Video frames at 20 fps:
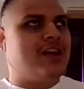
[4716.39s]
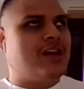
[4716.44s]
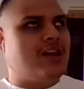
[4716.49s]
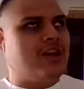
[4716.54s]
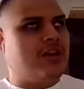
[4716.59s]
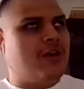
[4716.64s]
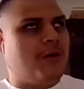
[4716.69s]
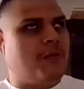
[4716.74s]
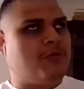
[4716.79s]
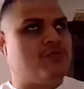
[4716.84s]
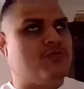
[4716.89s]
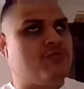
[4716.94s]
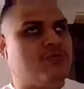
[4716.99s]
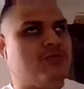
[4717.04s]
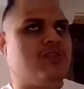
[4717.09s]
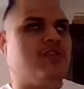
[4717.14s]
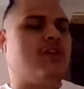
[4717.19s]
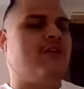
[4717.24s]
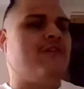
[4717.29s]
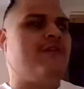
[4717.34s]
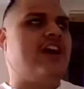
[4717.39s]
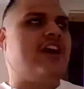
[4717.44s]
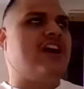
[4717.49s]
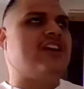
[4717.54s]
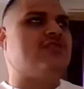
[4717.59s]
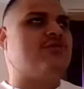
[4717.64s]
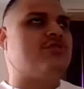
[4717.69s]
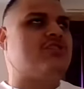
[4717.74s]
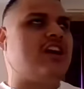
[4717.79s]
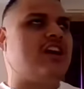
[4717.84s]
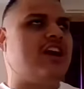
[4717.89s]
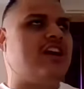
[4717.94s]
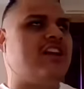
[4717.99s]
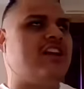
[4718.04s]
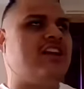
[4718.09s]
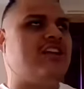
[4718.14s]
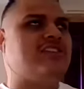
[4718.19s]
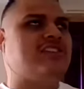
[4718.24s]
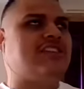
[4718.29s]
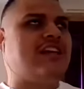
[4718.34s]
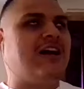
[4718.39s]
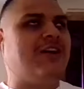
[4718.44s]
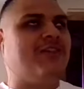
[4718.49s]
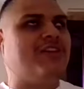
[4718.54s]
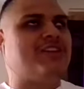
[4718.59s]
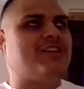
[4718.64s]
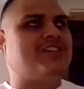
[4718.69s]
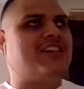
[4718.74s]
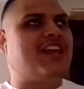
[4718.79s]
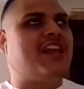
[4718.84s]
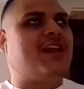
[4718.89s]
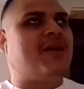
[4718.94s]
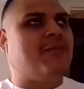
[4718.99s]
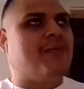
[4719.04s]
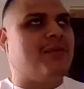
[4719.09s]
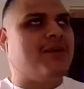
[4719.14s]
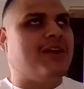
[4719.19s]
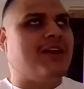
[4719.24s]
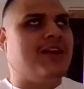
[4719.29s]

You know, yeah. You know, fans were chanting, "Sell the team!"